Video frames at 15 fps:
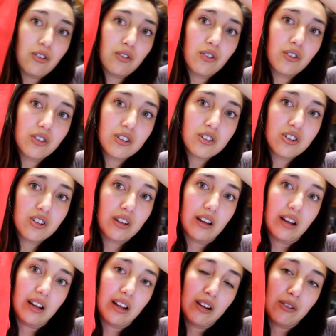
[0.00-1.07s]
for 4th of
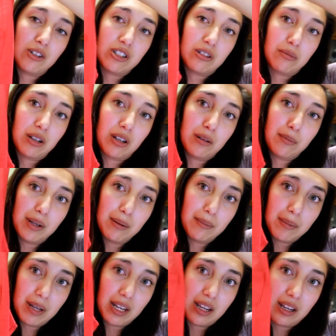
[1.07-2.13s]
July, which I'm going to be
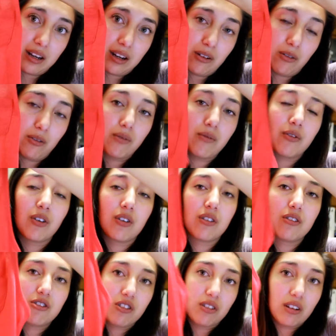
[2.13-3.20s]
making a 4th
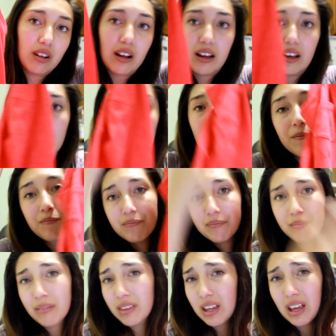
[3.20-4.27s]
of July
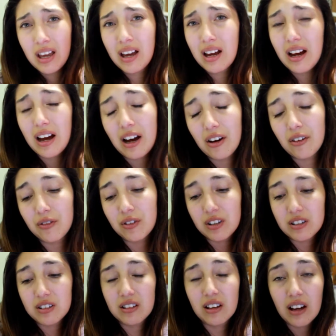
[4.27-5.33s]

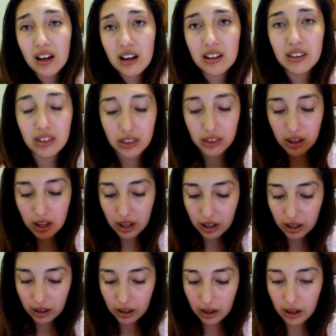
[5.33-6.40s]
outfits guide
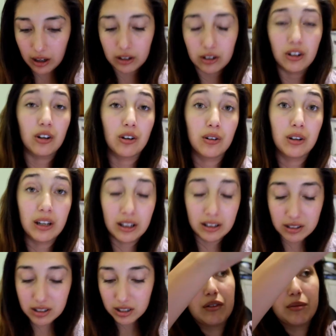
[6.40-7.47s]
thing. I don't know yet.
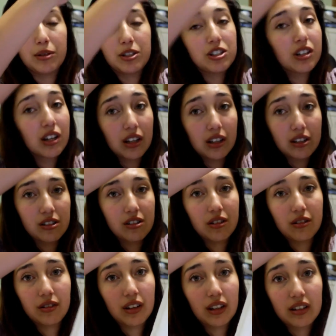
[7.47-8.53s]
A bunch of colors
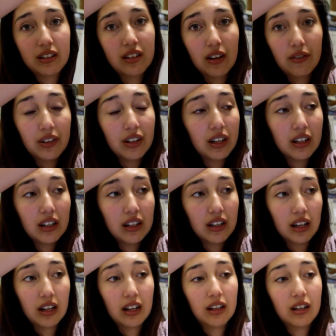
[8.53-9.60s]
and they are like
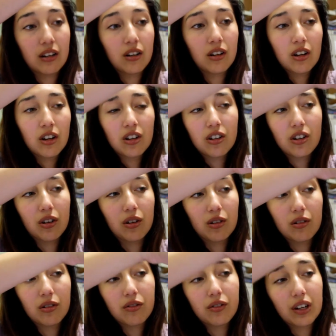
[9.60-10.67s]
$7.99. No,
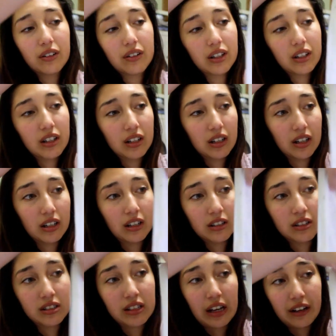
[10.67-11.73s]
they were $5.99
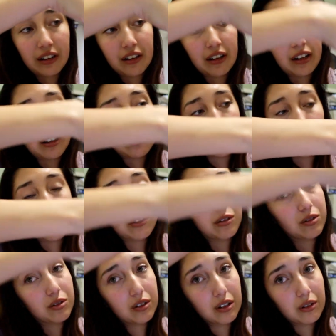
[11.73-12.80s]
on Saturday, so it
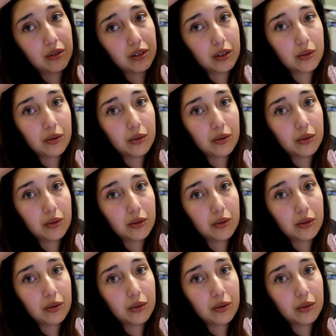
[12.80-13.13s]
was really, really